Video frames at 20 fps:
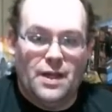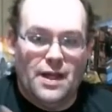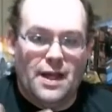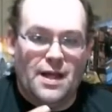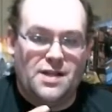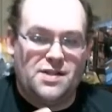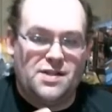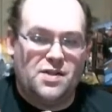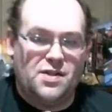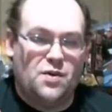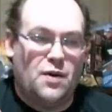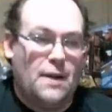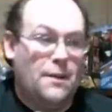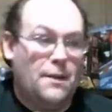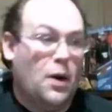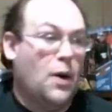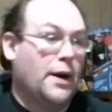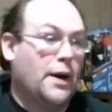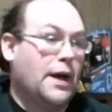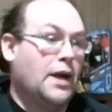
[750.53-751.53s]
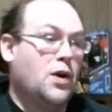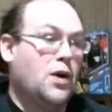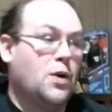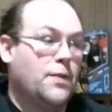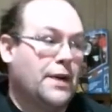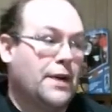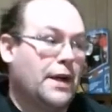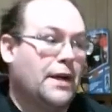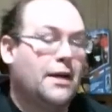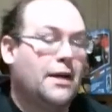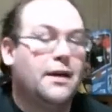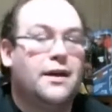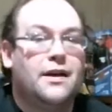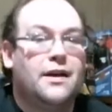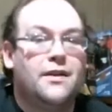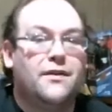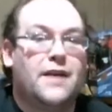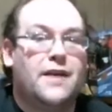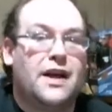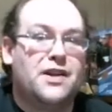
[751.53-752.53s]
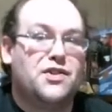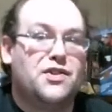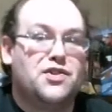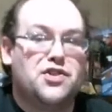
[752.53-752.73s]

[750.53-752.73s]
and so I'm ho- kind of hoping that